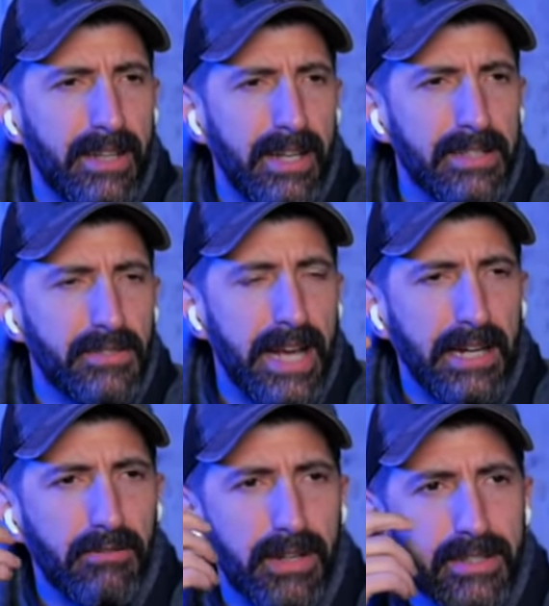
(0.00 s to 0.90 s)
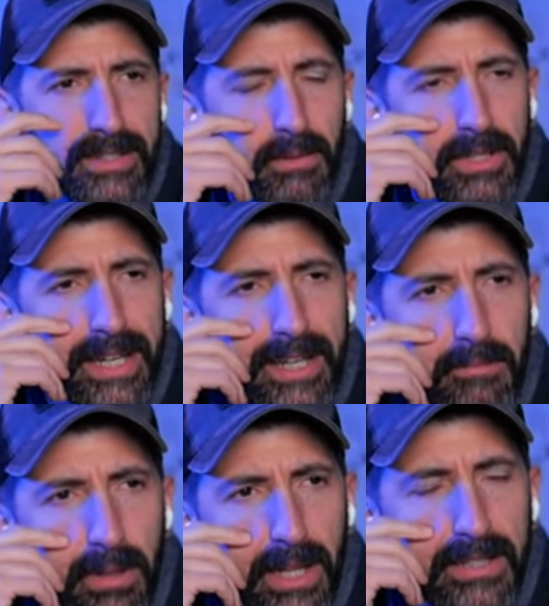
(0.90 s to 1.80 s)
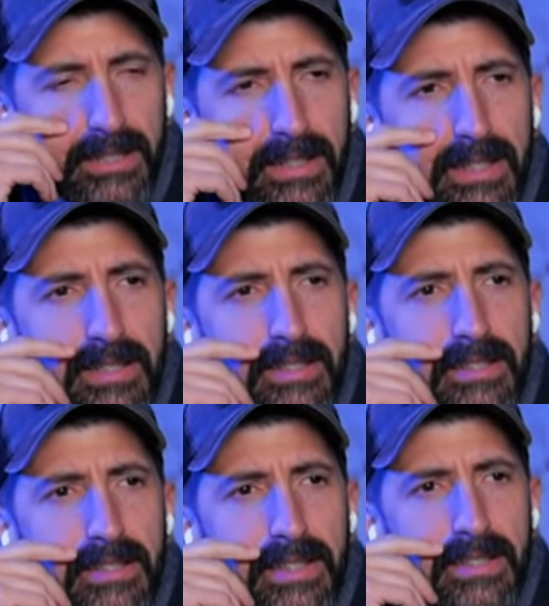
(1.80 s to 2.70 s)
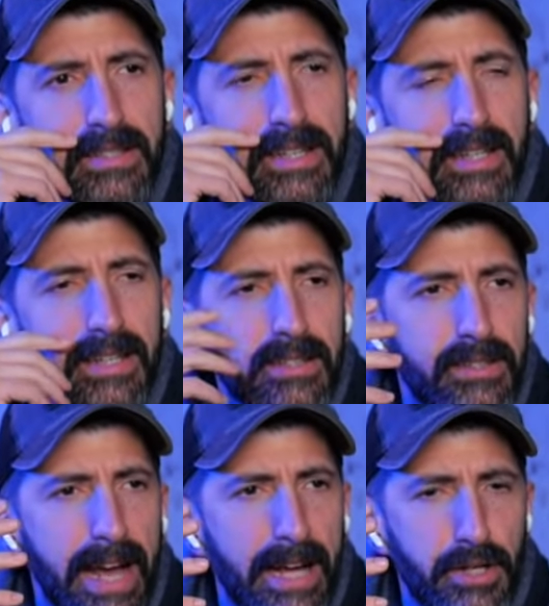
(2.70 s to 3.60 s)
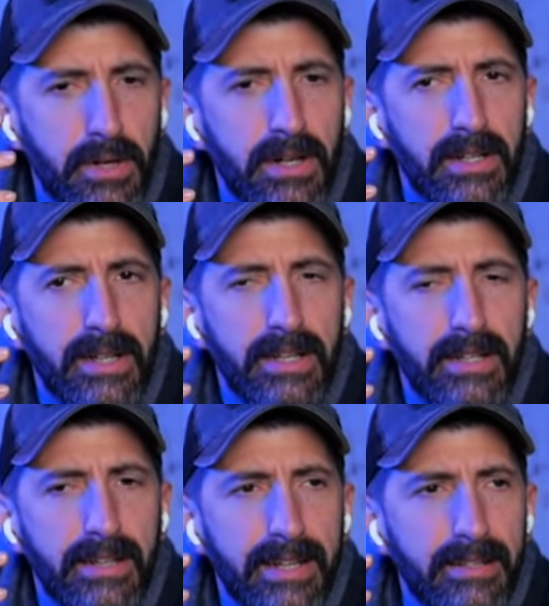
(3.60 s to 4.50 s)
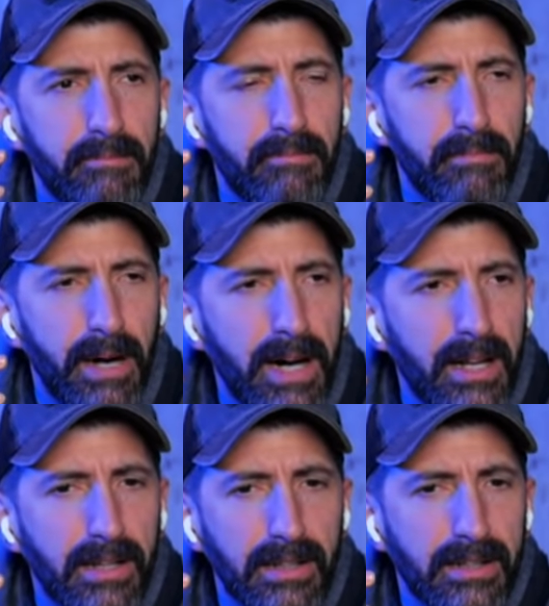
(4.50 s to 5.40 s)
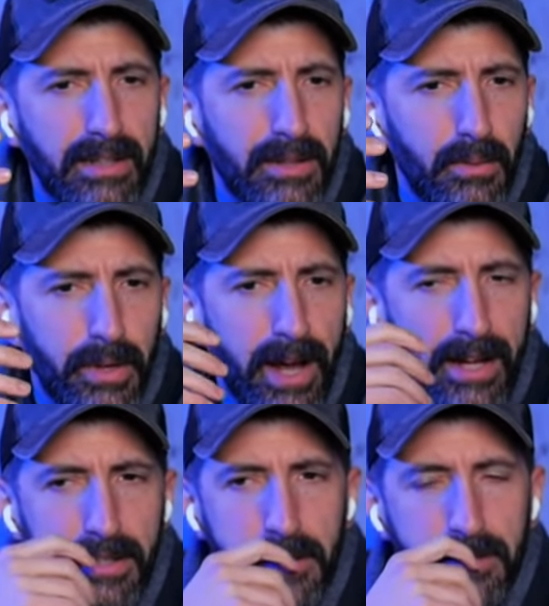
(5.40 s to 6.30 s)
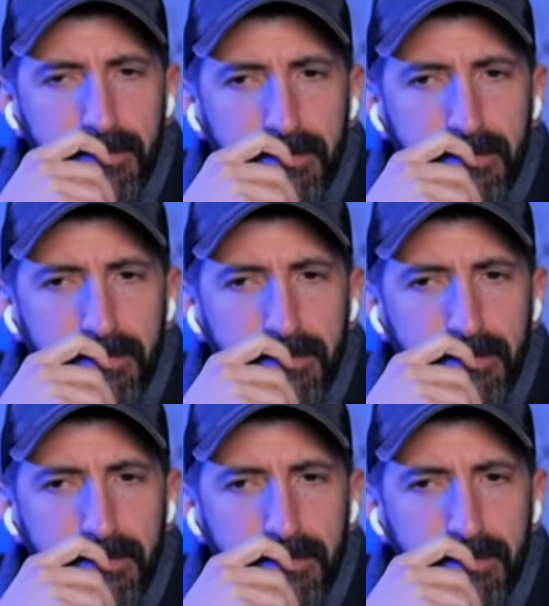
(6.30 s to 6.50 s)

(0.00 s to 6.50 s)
kinds of sacrifices that were taking place to these deities, Asherah and Baal, were not just...